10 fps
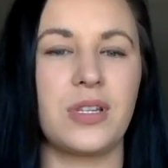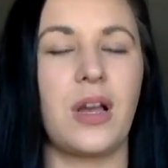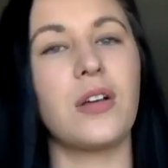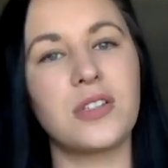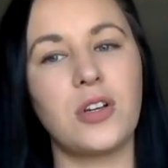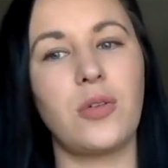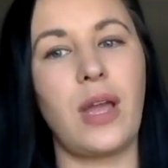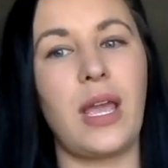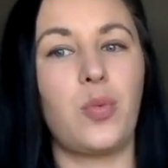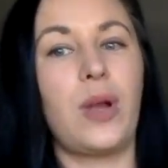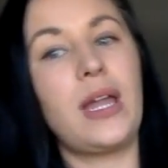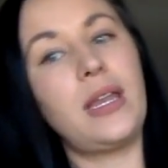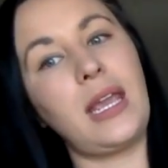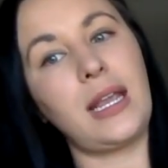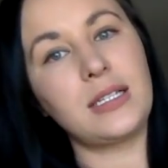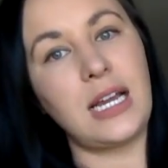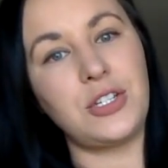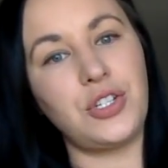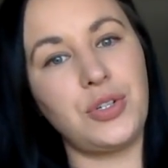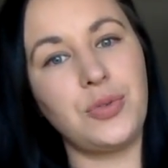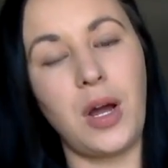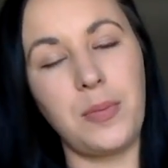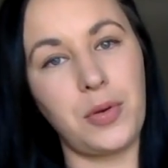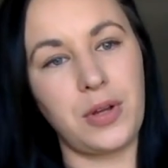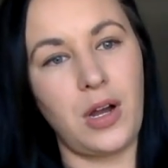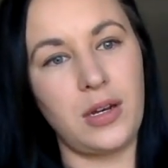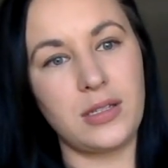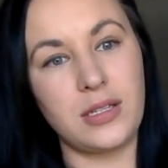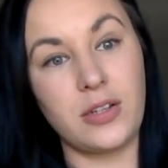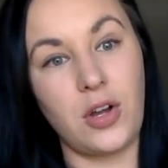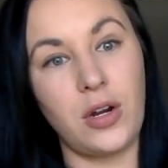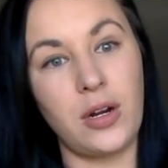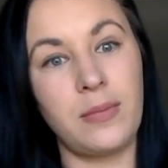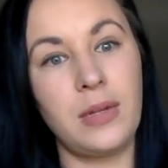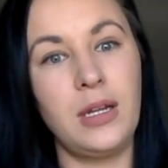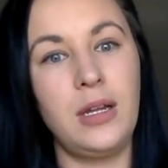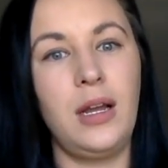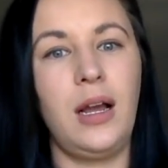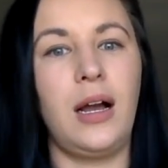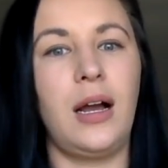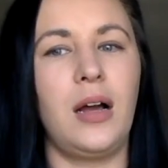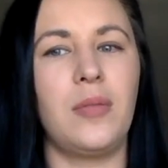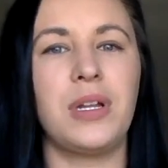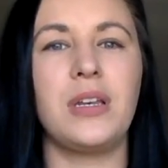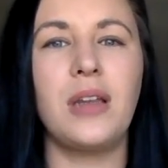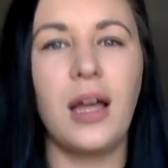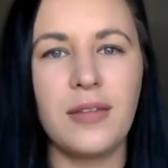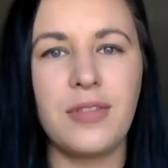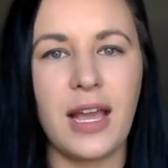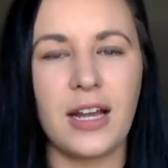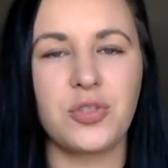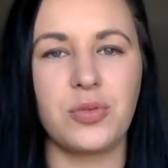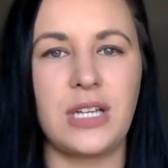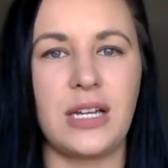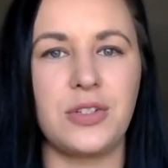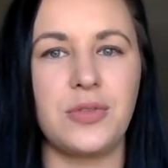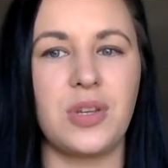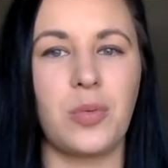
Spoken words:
also a red ink tattoo on Pocahontas's arm. But none of the actual tattoos that